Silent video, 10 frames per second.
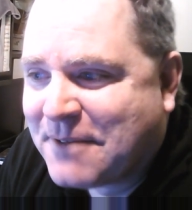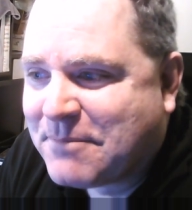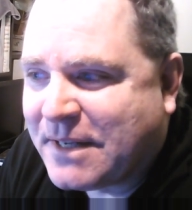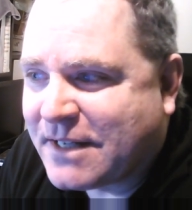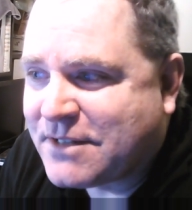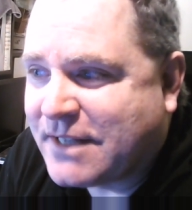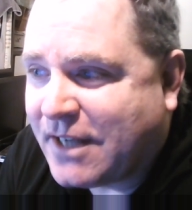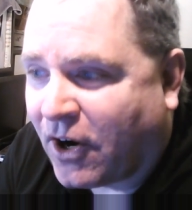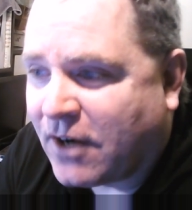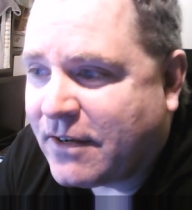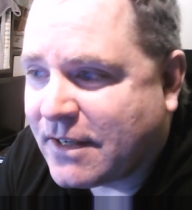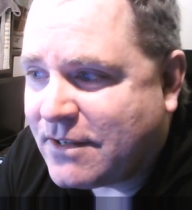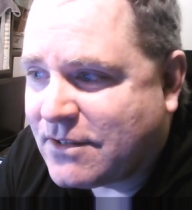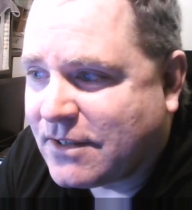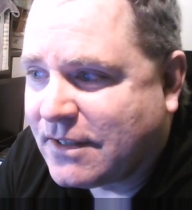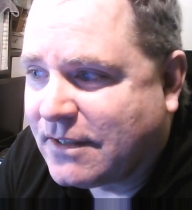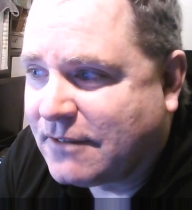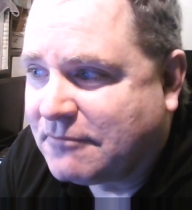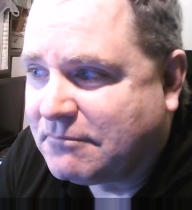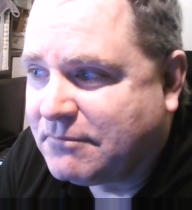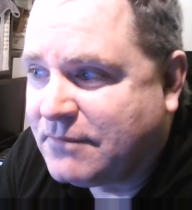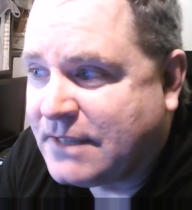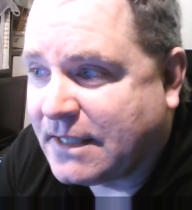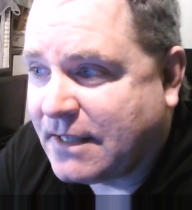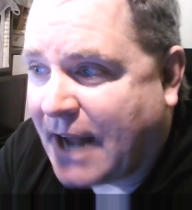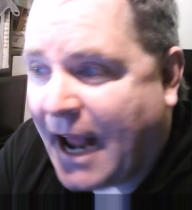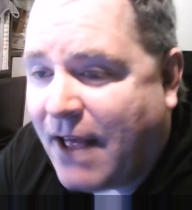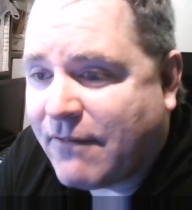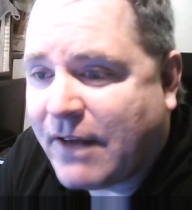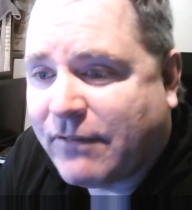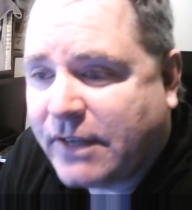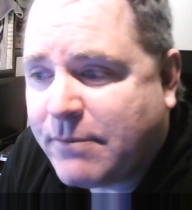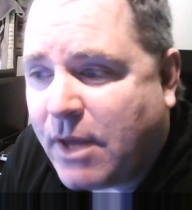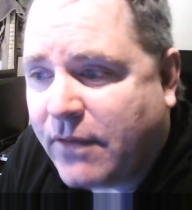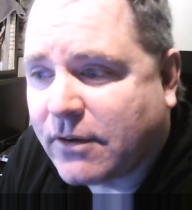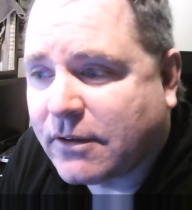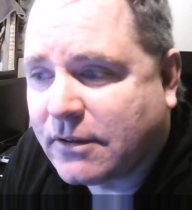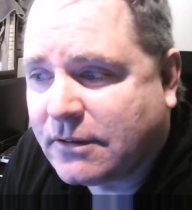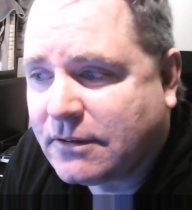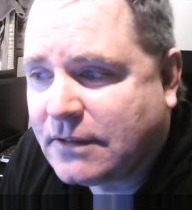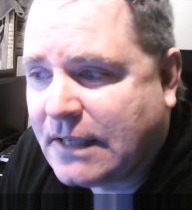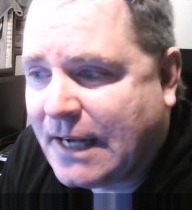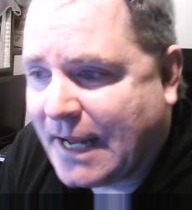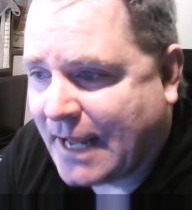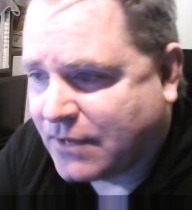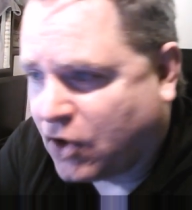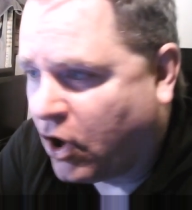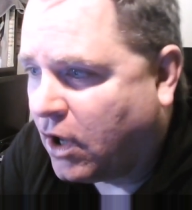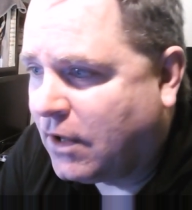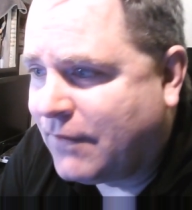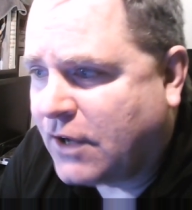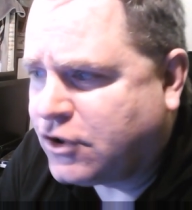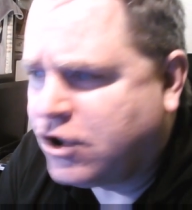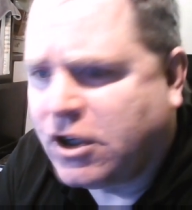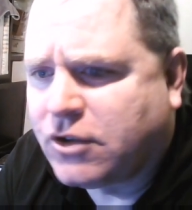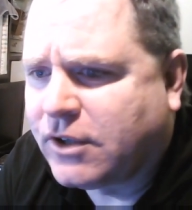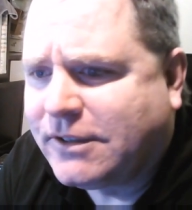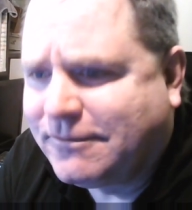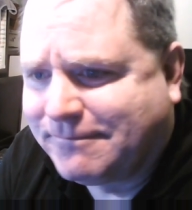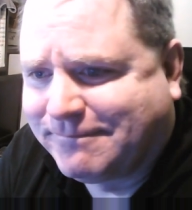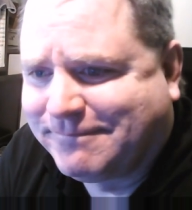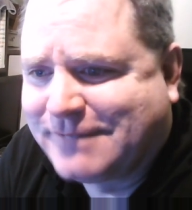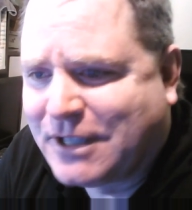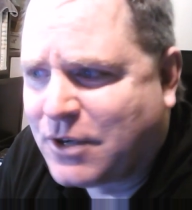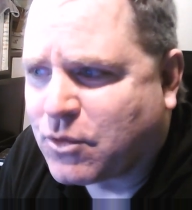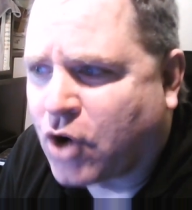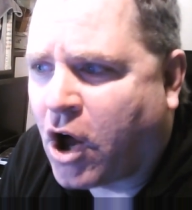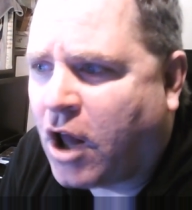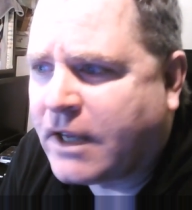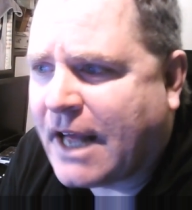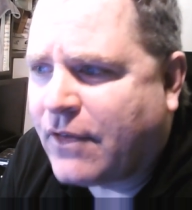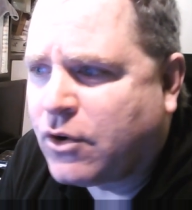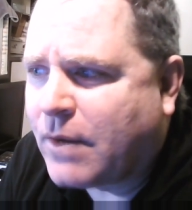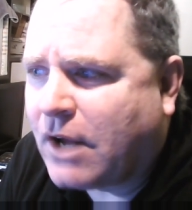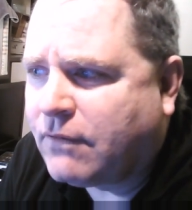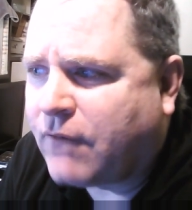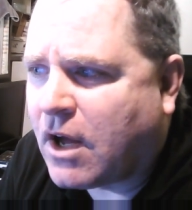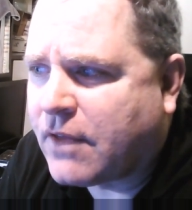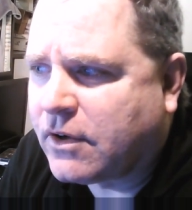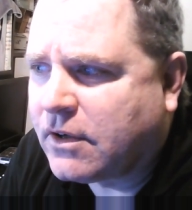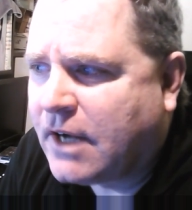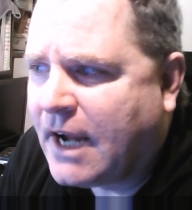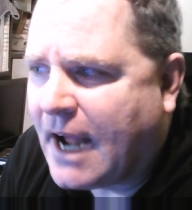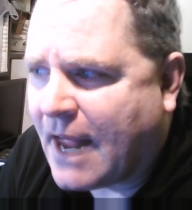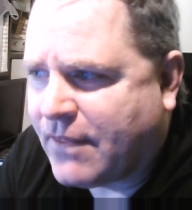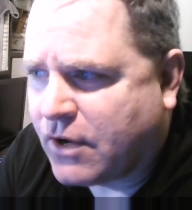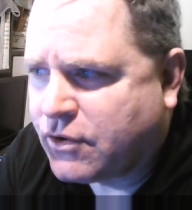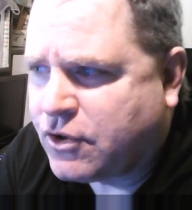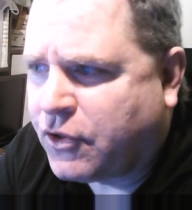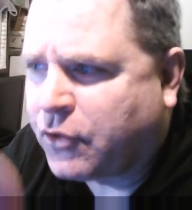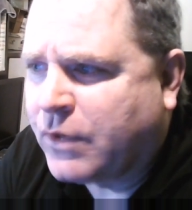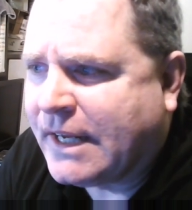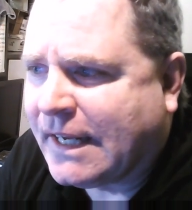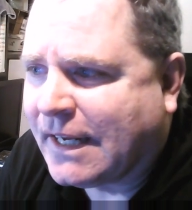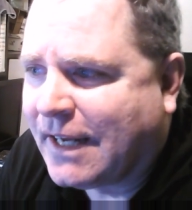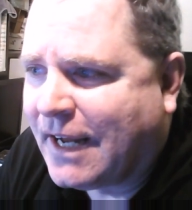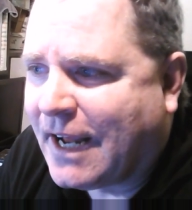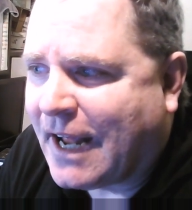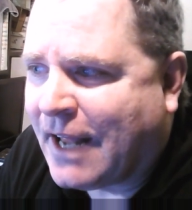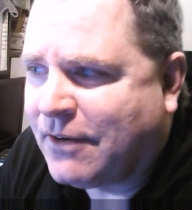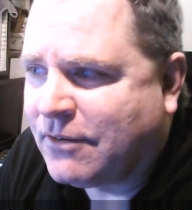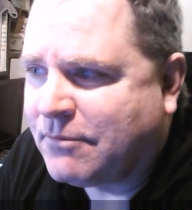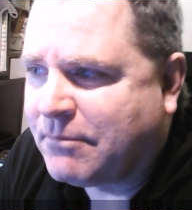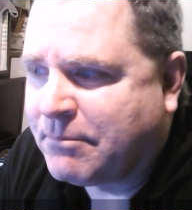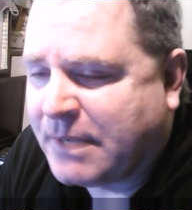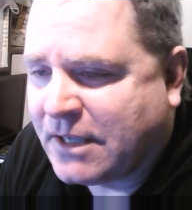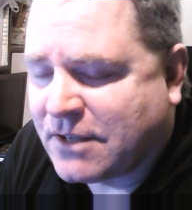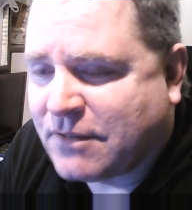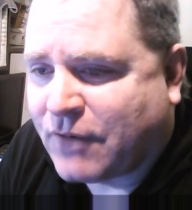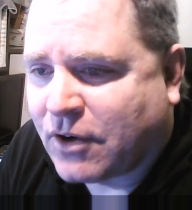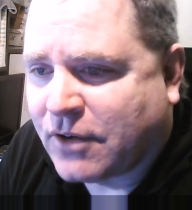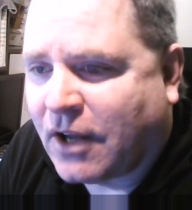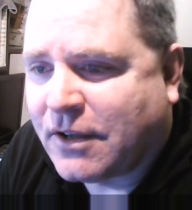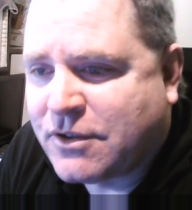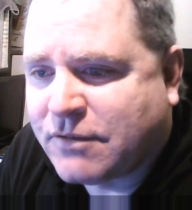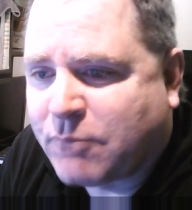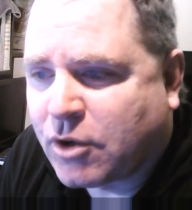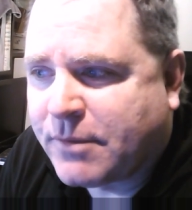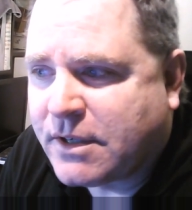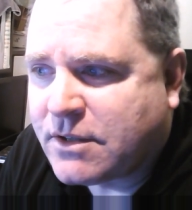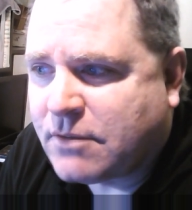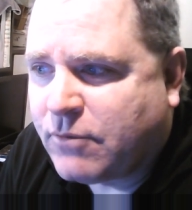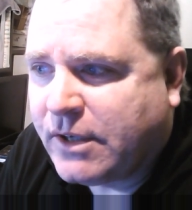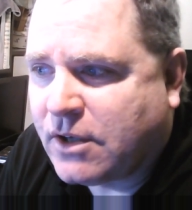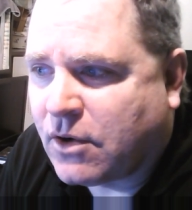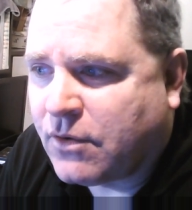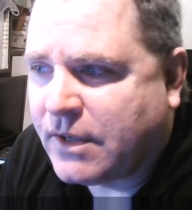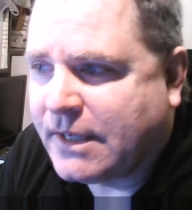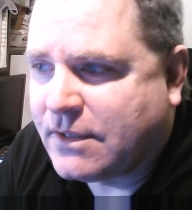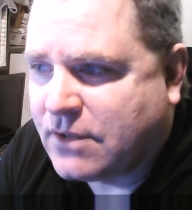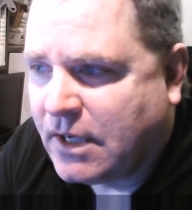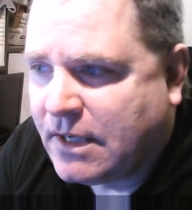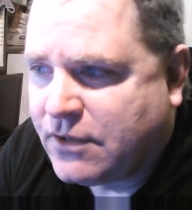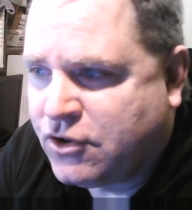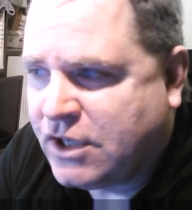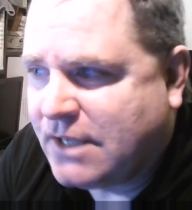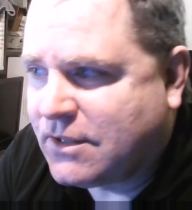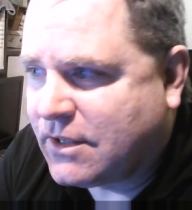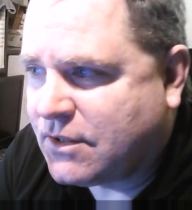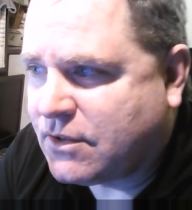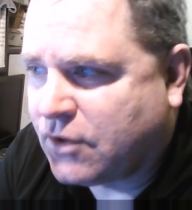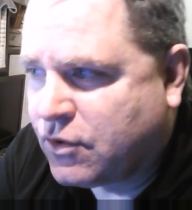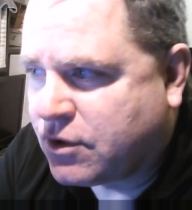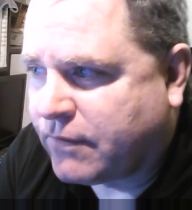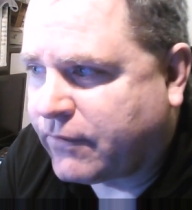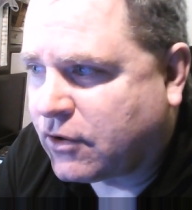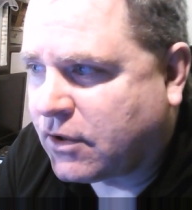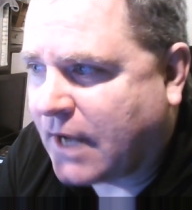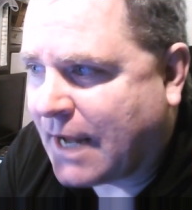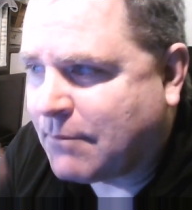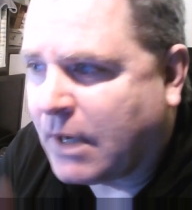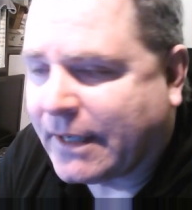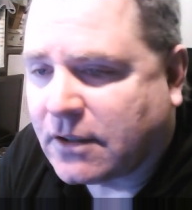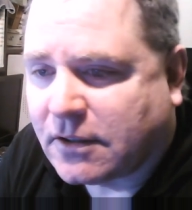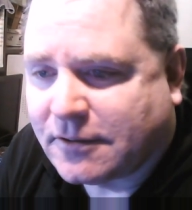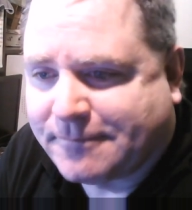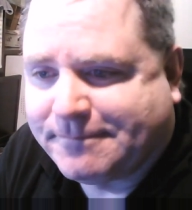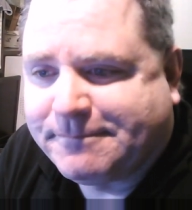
Because the artist didn't have Heavenly Mother. Has all of us children, we're all gathered around Father, and there's three. And because of our knowledge of Mormonism, we know that it's Jesus, Lucifer, and Michael.